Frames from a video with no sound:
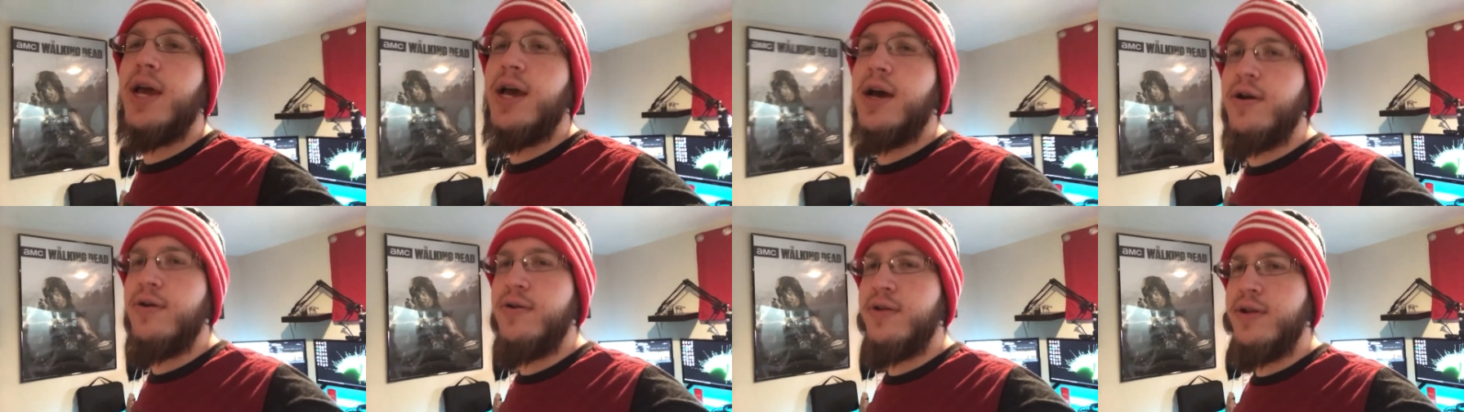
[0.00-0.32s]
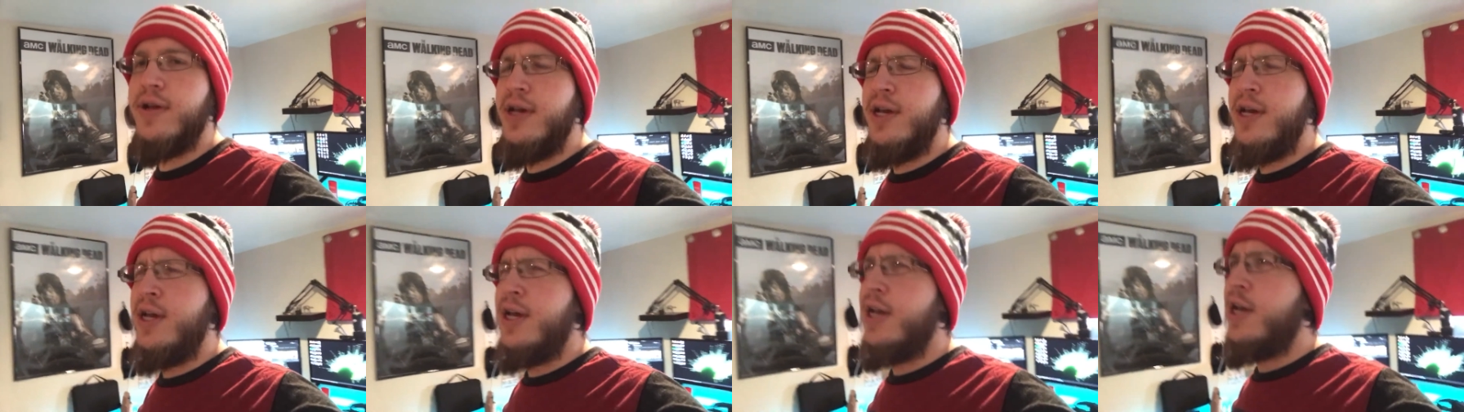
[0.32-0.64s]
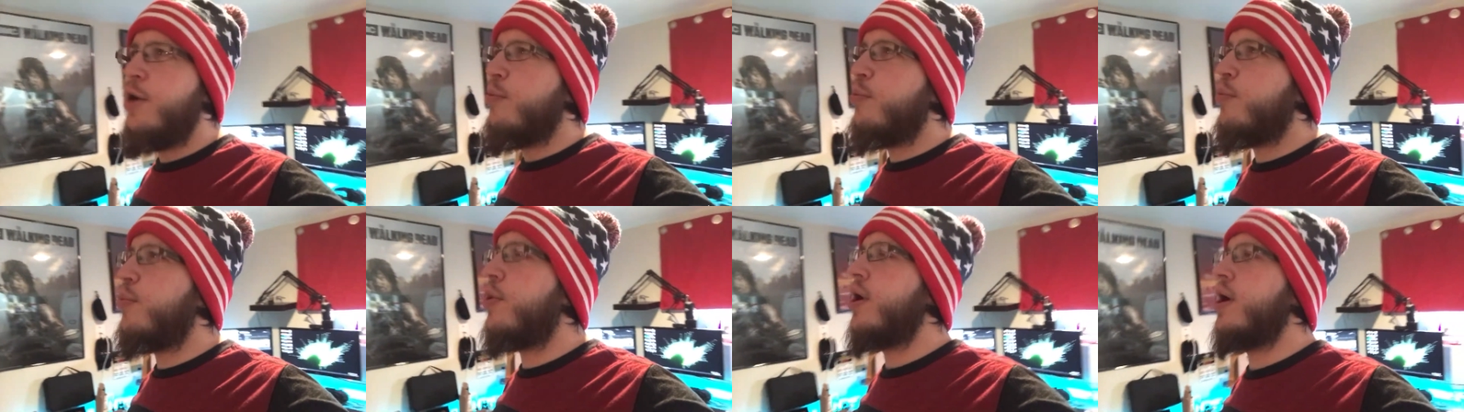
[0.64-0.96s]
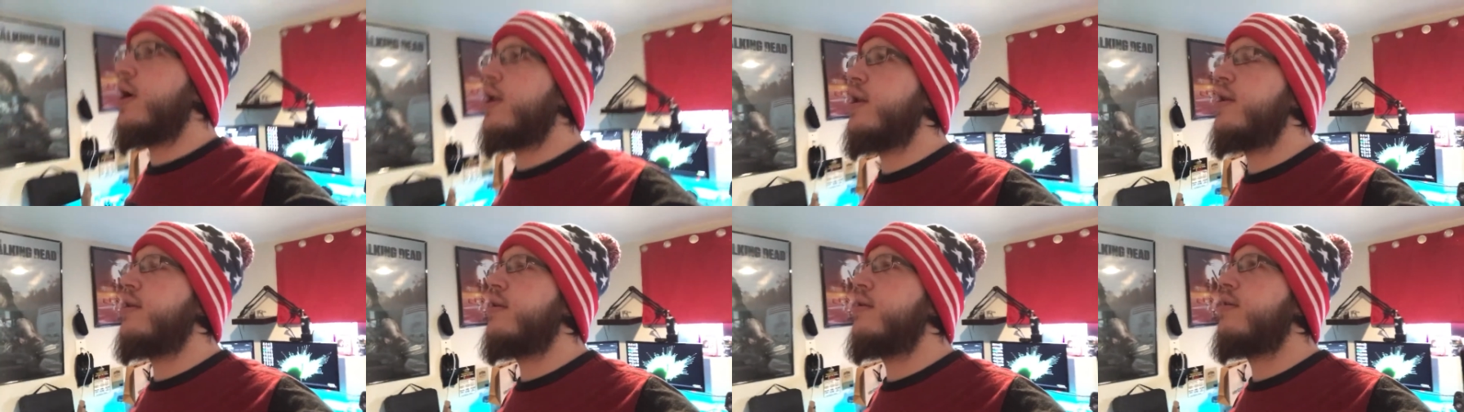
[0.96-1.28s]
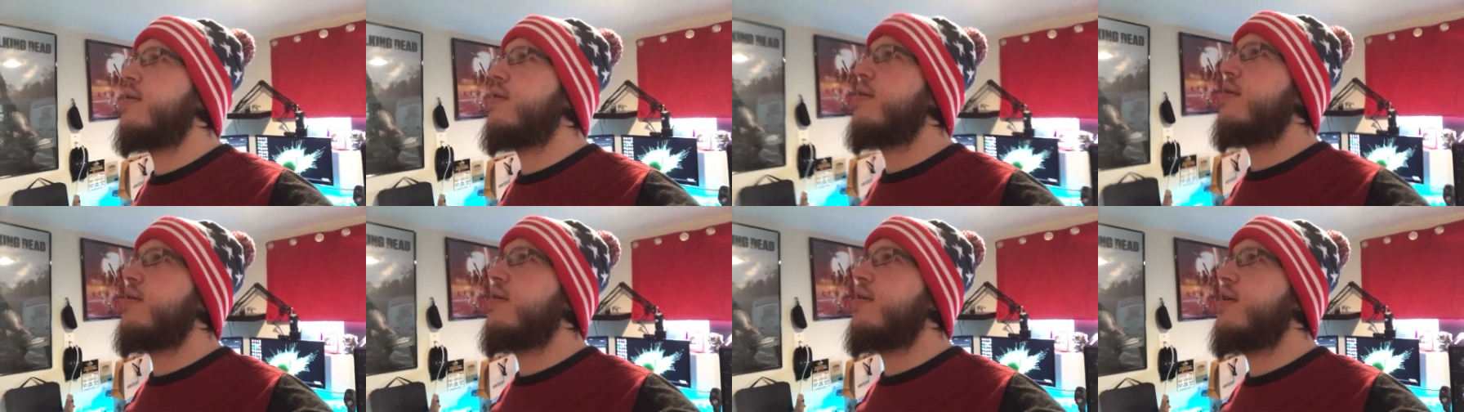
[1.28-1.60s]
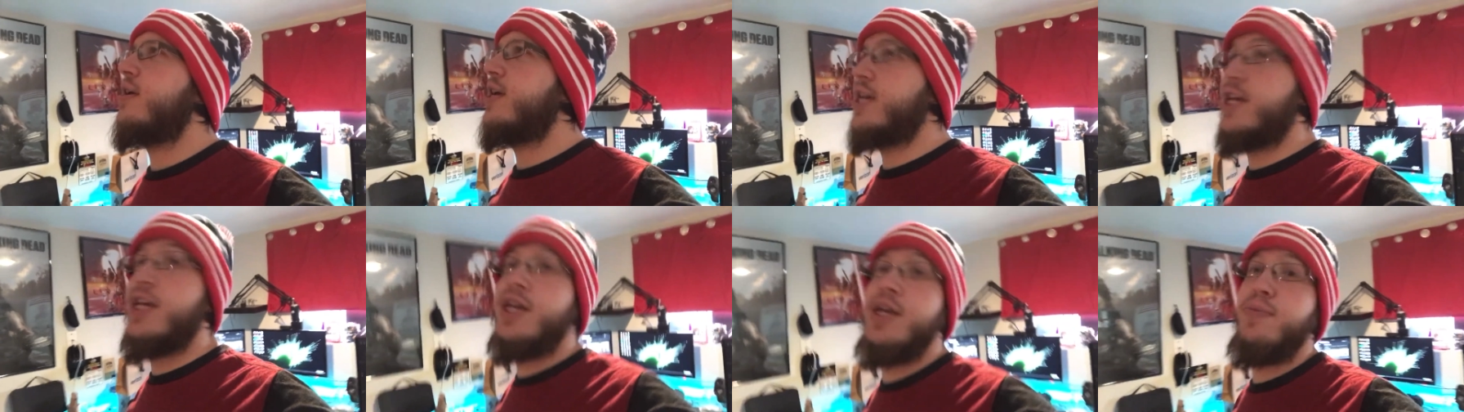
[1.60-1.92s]
out, but
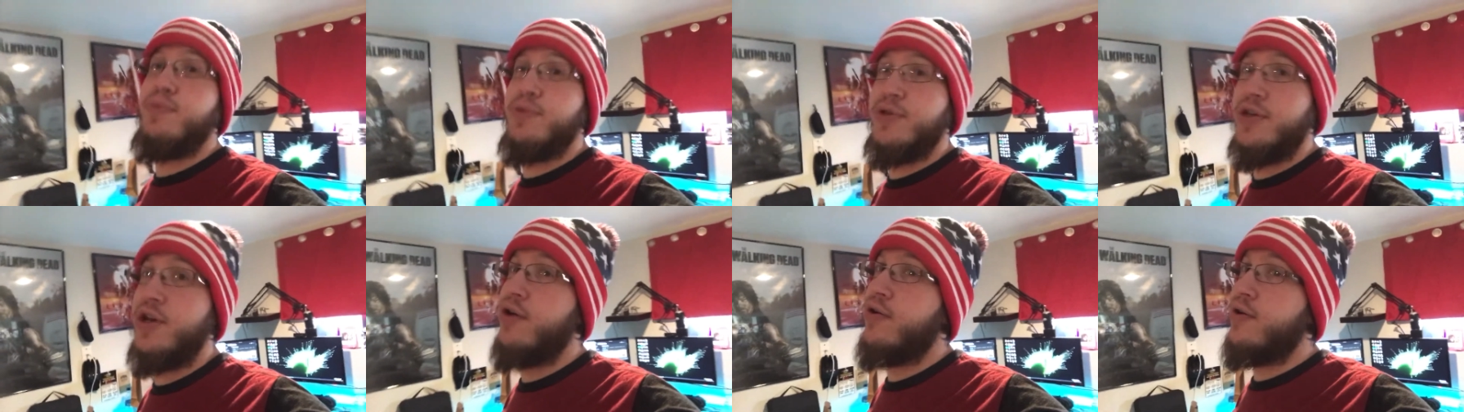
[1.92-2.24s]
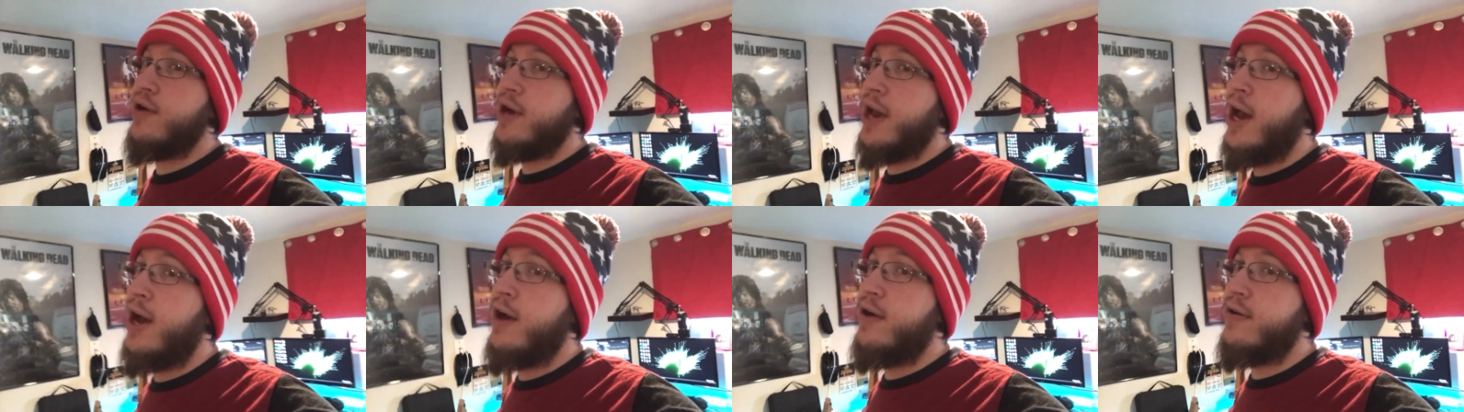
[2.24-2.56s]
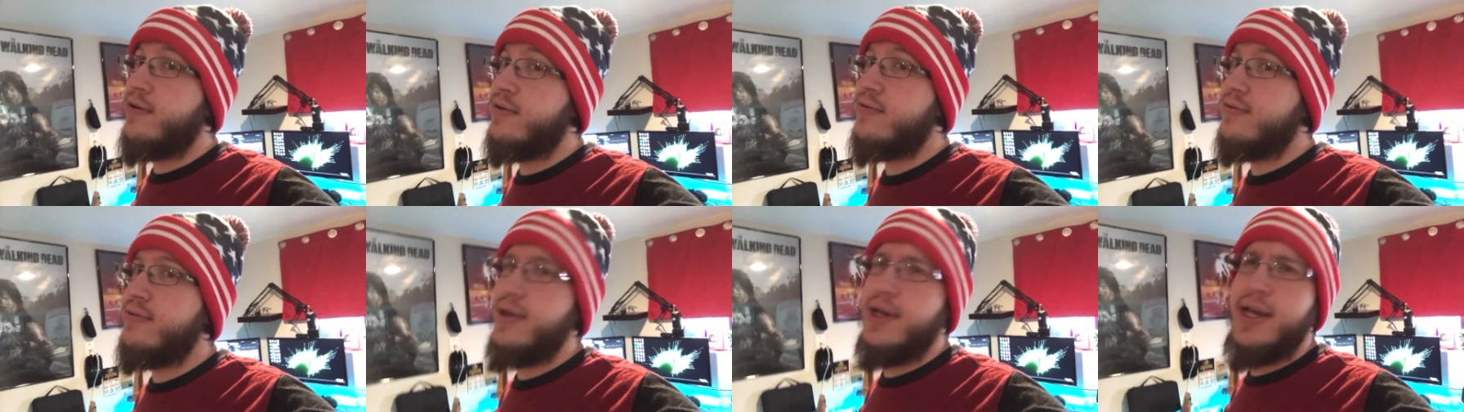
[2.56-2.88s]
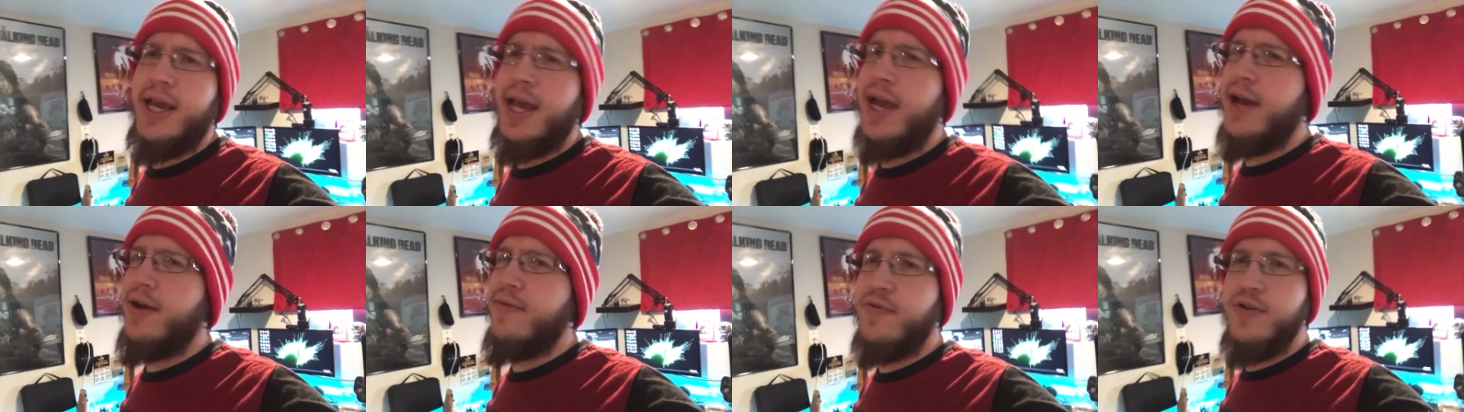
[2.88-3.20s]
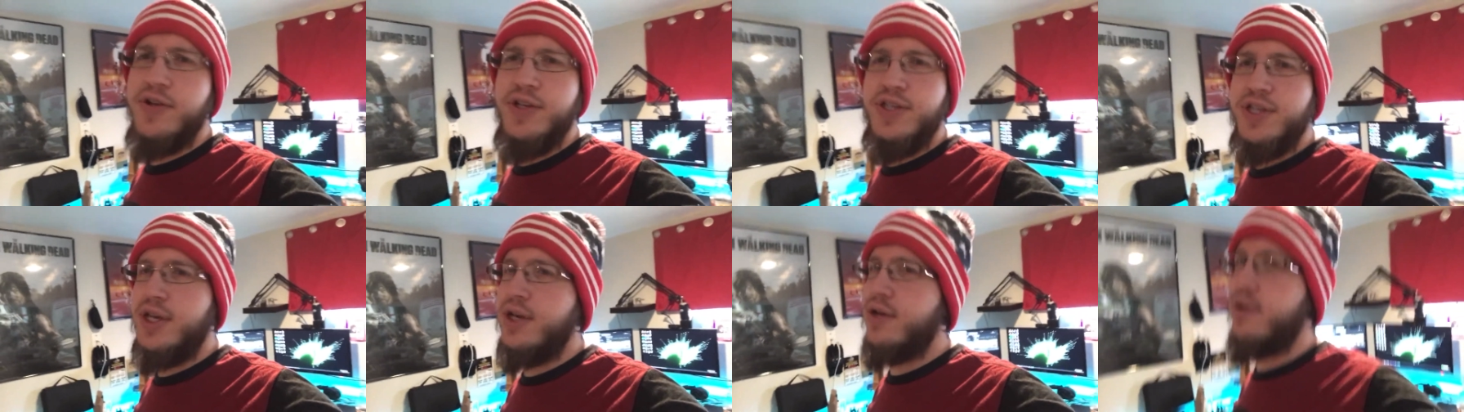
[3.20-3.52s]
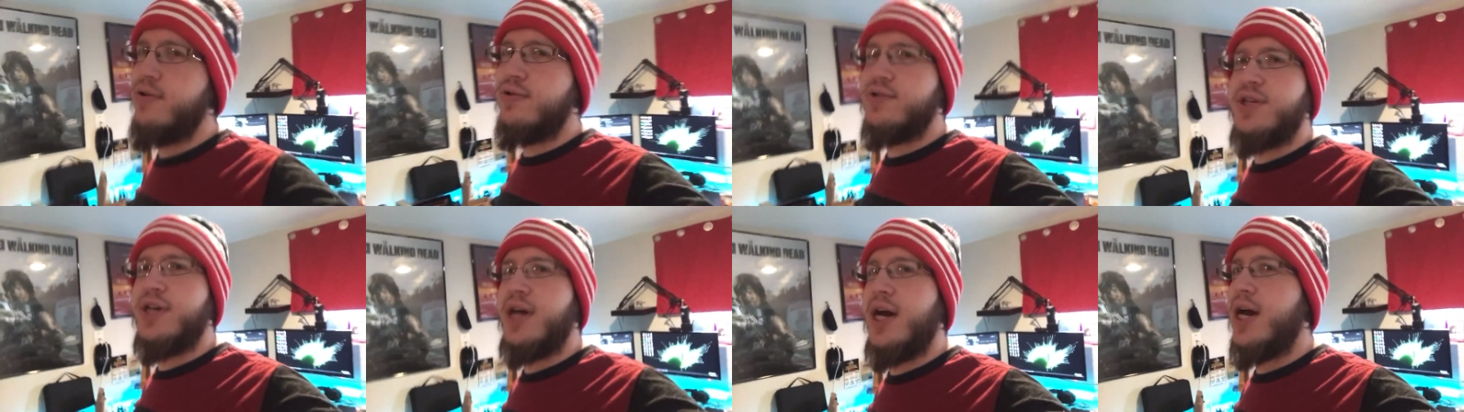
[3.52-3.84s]
it keeps going out. Like every
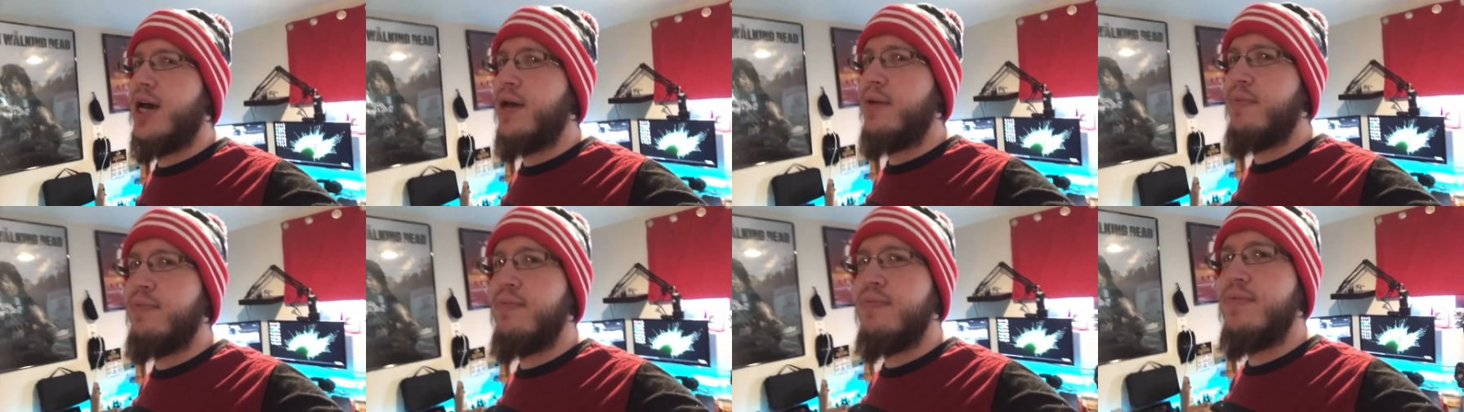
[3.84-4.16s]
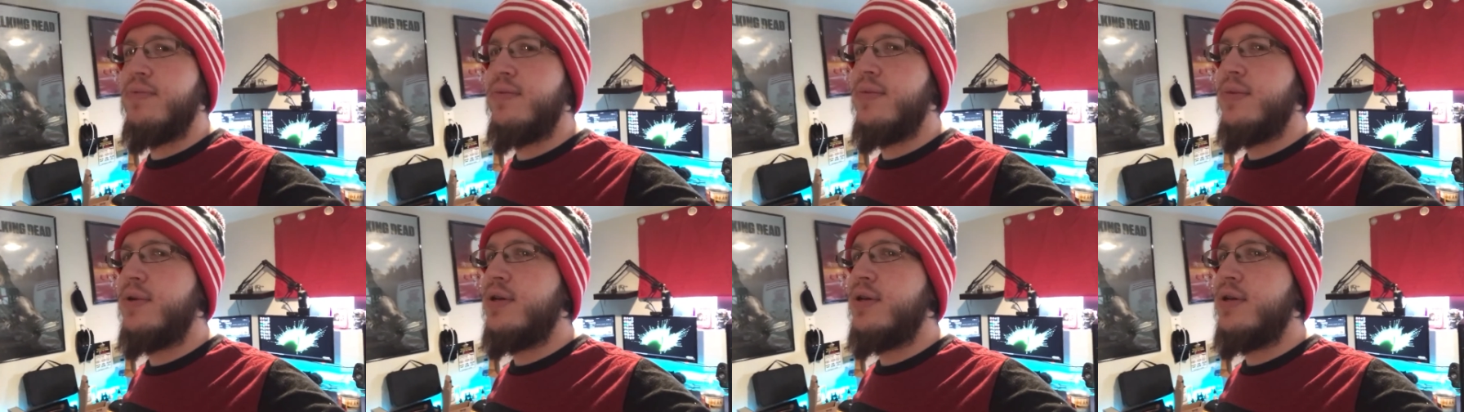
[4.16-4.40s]
single time